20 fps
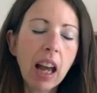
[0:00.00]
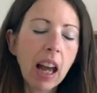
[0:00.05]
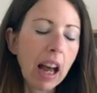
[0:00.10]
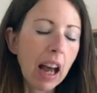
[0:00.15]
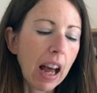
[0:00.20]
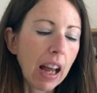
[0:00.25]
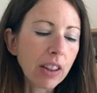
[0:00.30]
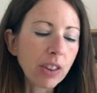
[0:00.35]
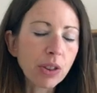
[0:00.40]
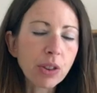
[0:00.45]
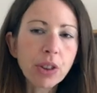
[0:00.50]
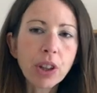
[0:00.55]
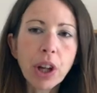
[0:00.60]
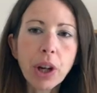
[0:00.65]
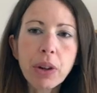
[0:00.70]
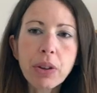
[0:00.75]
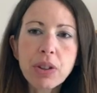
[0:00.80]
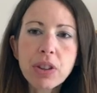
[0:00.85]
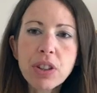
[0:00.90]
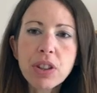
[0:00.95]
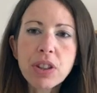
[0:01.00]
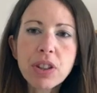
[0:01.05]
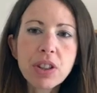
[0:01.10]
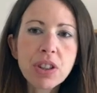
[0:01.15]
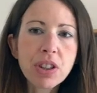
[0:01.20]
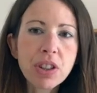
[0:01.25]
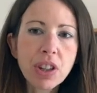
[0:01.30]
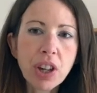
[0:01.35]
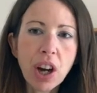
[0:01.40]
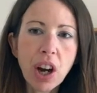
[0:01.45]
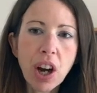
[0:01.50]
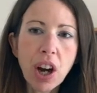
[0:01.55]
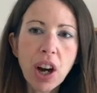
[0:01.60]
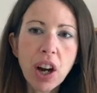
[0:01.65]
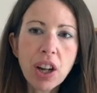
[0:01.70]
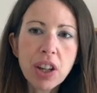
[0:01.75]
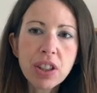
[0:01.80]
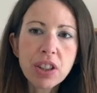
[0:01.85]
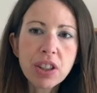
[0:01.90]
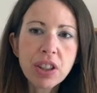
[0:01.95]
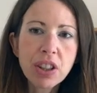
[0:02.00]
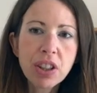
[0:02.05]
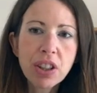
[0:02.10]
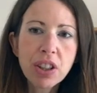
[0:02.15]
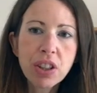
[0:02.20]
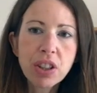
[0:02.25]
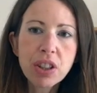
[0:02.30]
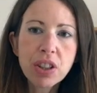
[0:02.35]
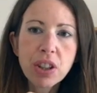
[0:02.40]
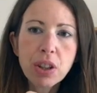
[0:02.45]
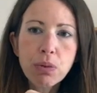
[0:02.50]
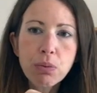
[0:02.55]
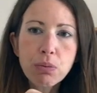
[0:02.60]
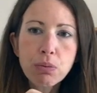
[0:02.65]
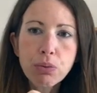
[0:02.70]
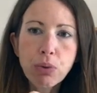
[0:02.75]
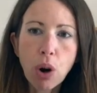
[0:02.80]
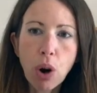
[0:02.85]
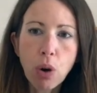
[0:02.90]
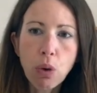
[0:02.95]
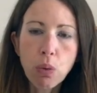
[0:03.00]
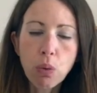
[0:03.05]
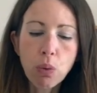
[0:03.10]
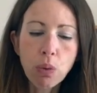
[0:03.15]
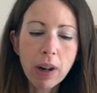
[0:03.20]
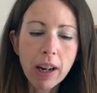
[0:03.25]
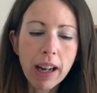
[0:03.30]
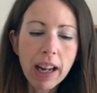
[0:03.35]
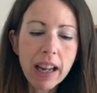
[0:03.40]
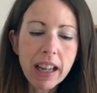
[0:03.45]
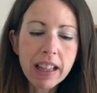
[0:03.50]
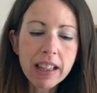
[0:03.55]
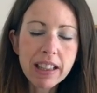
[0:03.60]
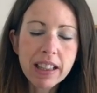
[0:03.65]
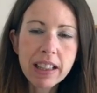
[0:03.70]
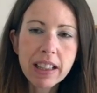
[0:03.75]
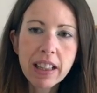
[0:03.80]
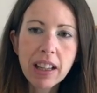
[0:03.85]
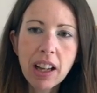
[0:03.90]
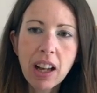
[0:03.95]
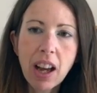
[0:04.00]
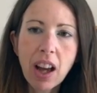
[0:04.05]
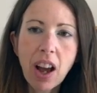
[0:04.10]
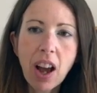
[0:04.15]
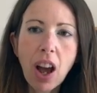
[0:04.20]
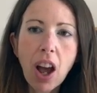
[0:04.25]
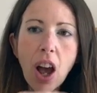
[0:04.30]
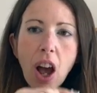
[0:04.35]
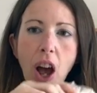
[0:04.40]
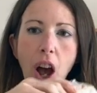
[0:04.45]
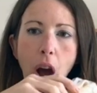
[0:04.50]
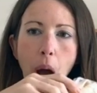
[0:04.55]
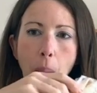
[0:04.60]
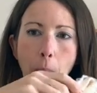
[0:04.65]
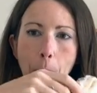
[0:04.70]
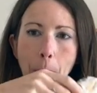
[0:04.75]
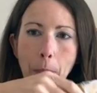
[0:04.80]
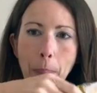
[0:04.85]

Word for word: And you're going to start to roll it up